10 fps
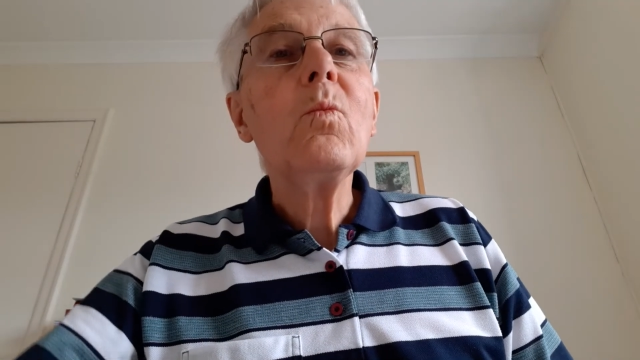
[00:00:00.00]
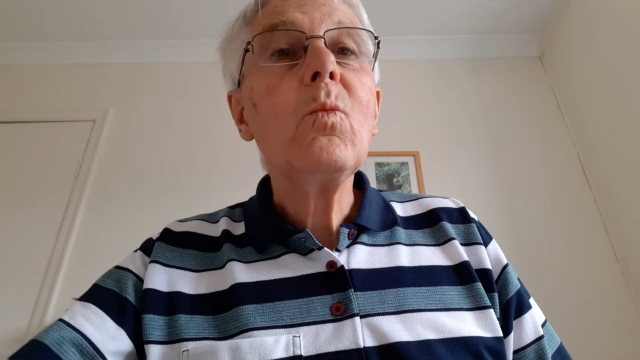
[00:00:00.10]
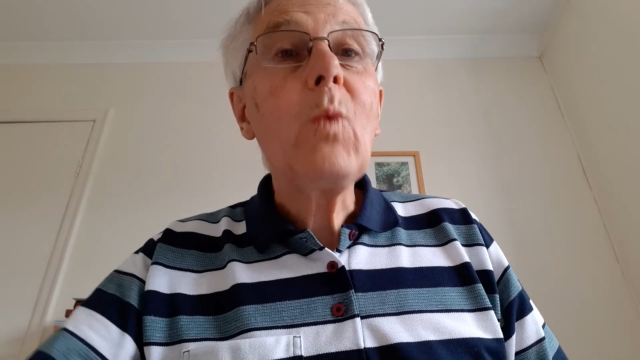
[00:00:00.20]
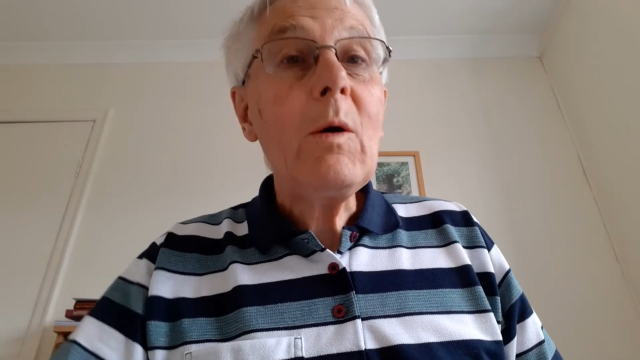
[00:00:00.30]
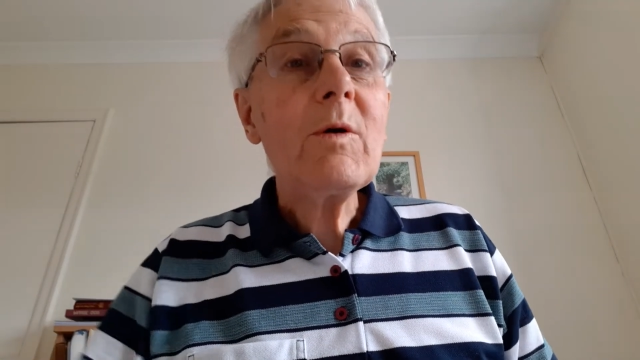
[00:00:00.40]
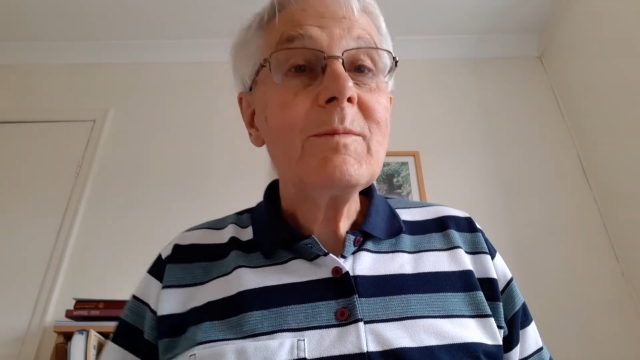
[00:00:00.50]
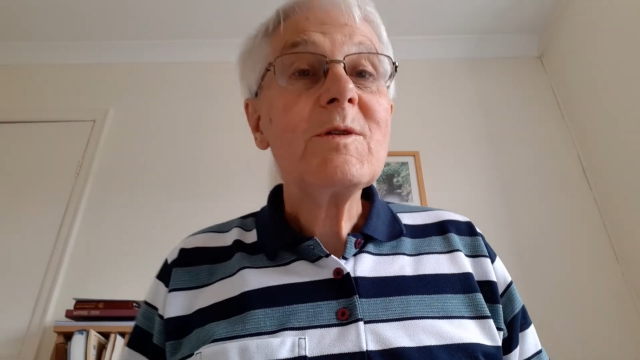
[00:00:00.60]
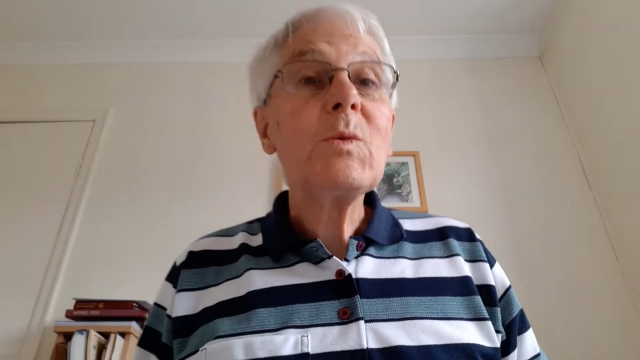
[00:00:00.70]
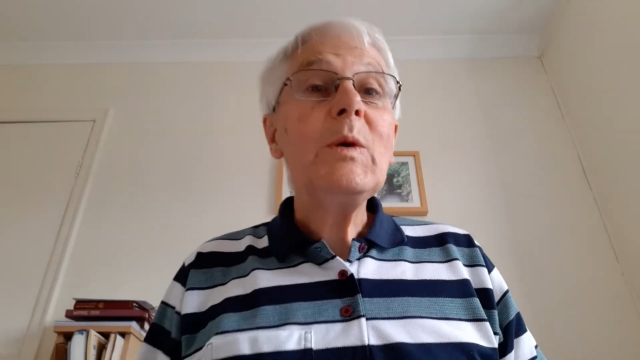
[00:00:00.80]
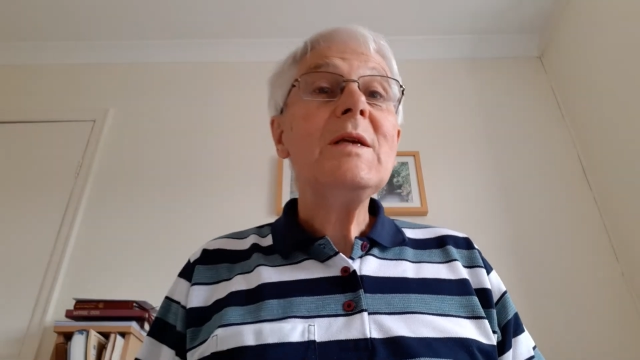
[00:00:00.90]
Welcome
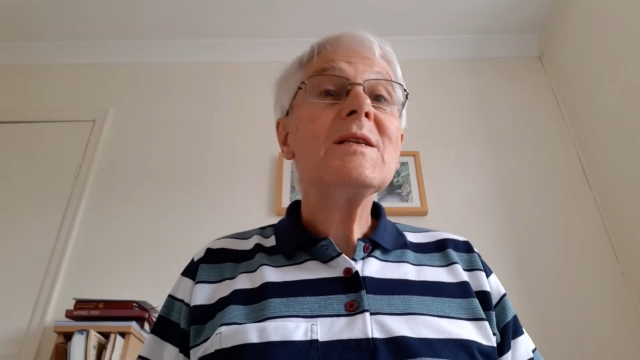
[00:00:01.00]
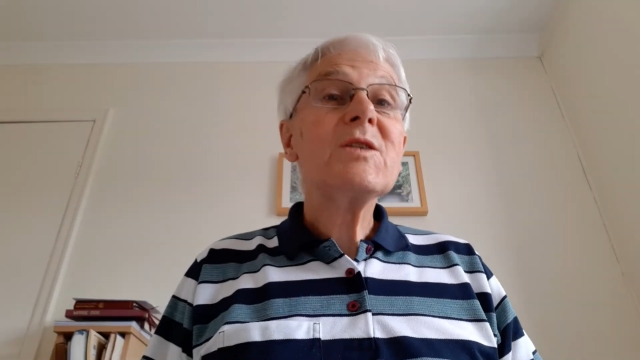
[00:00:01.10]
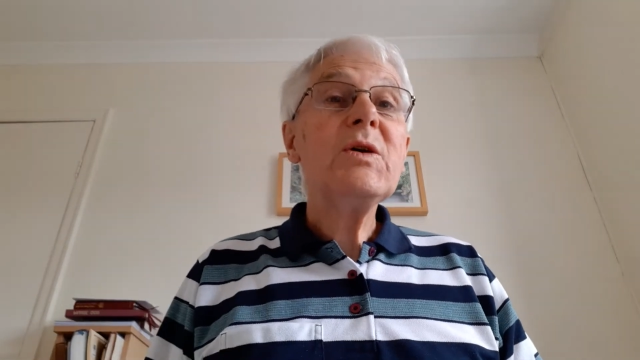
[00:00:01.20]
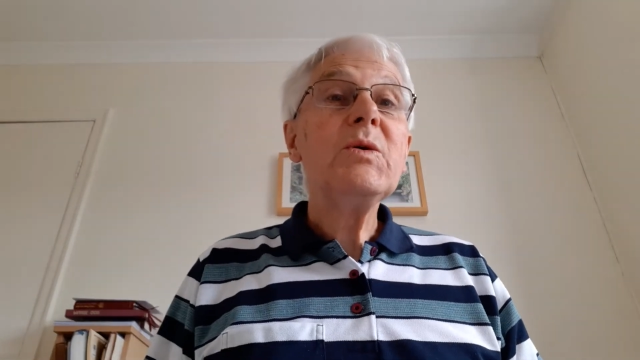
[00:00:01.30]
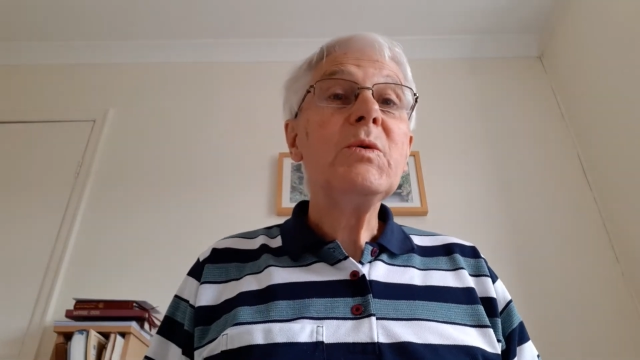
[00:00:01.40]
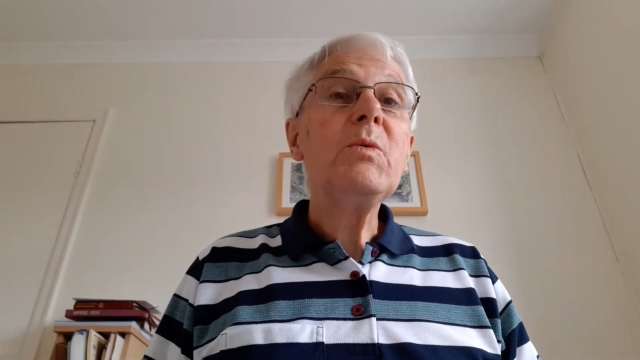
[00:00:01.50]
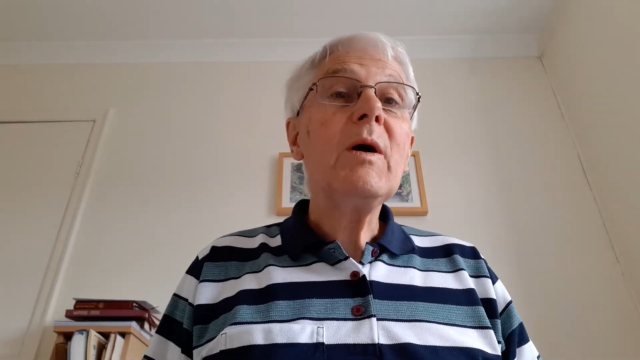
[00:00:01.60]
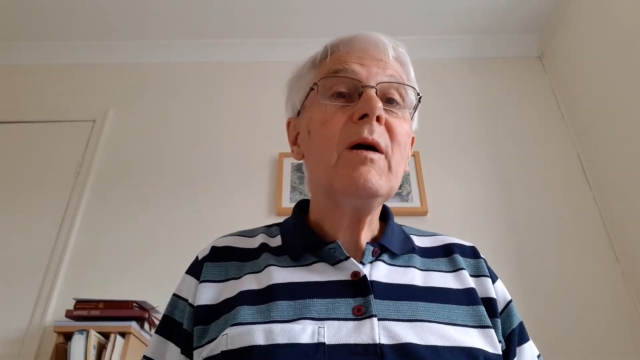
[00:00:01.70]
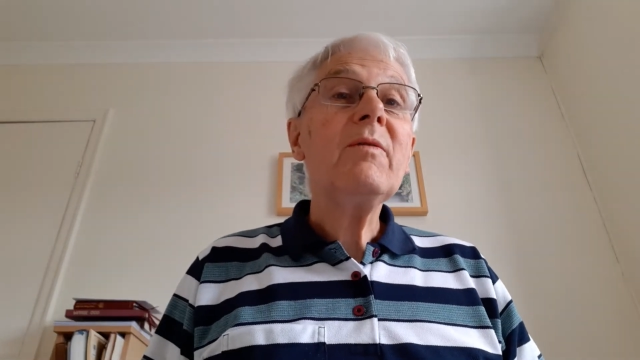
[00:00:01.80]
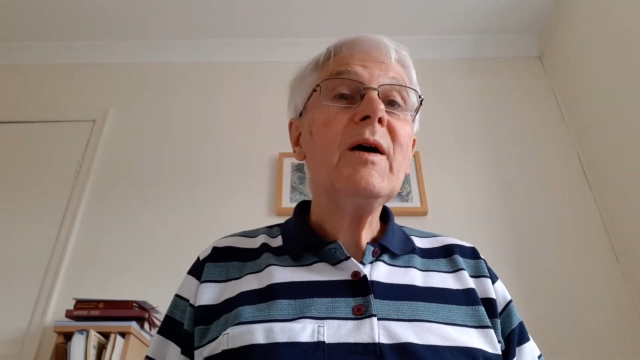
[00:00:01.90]
to week 2
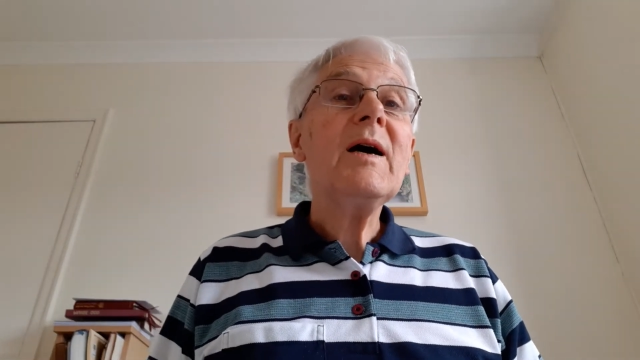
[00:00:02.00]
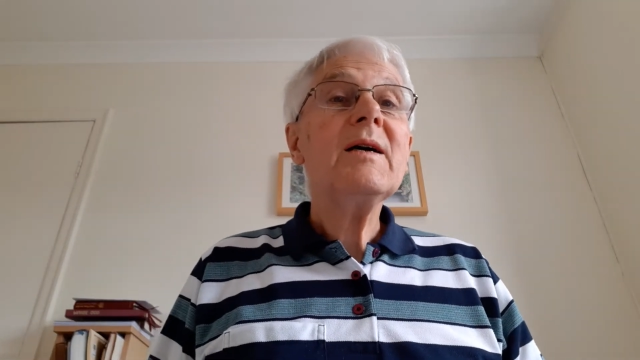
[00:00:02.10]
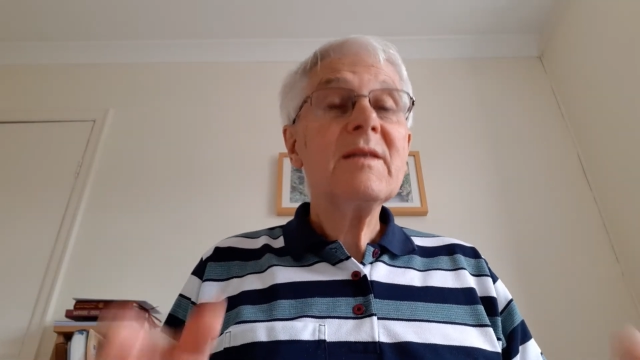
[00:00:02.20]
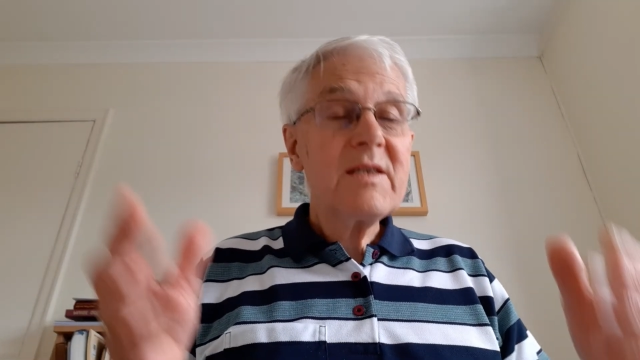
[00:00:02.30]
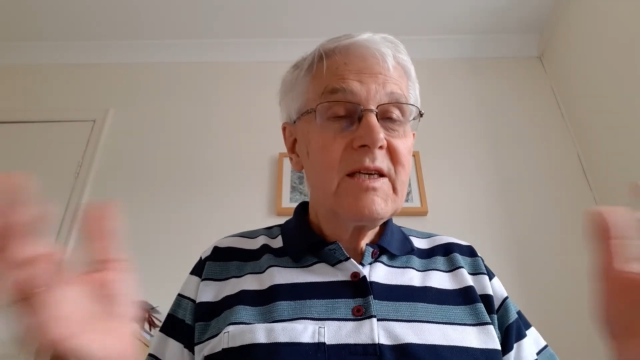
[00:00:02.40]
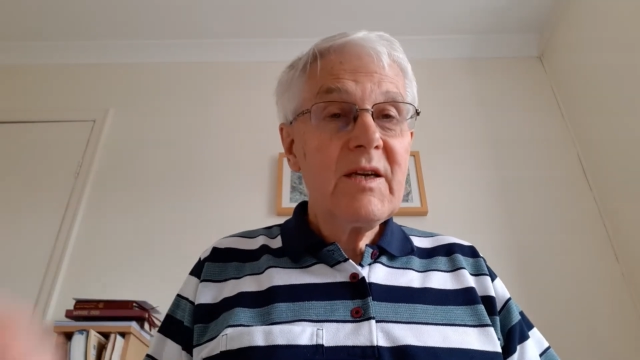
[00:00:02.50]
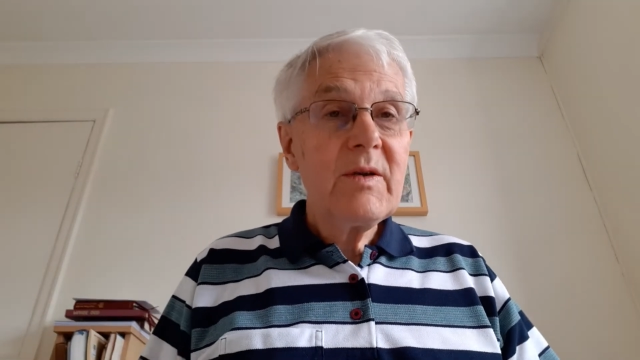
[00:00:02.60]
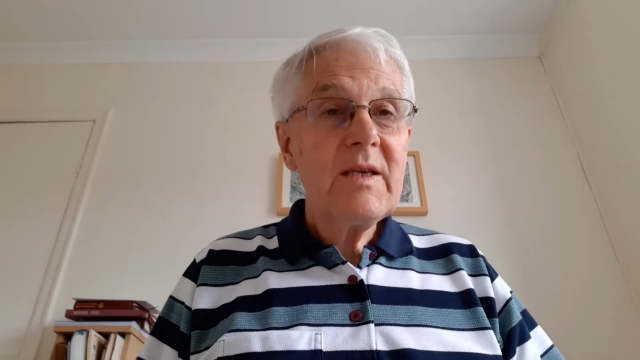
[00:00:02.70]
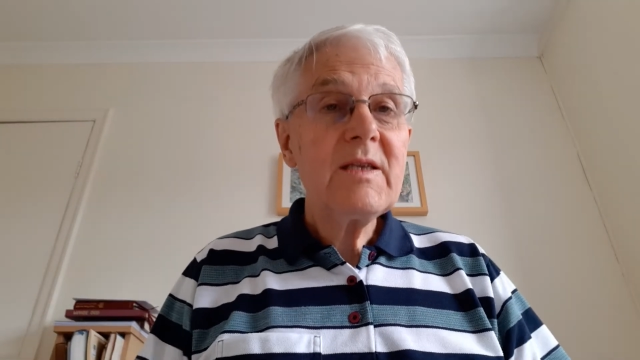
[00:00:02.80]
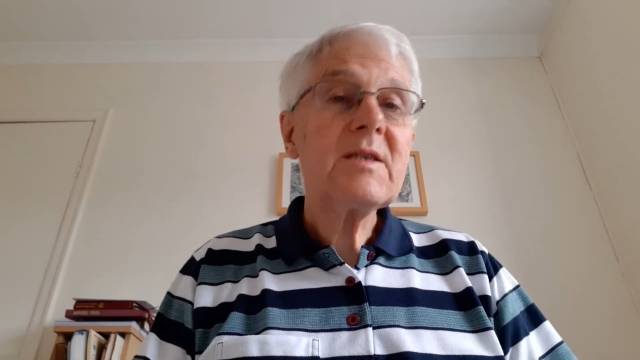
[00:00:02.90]
of our
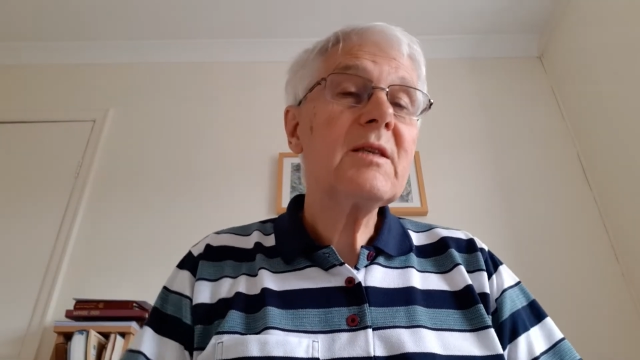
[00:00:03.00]
series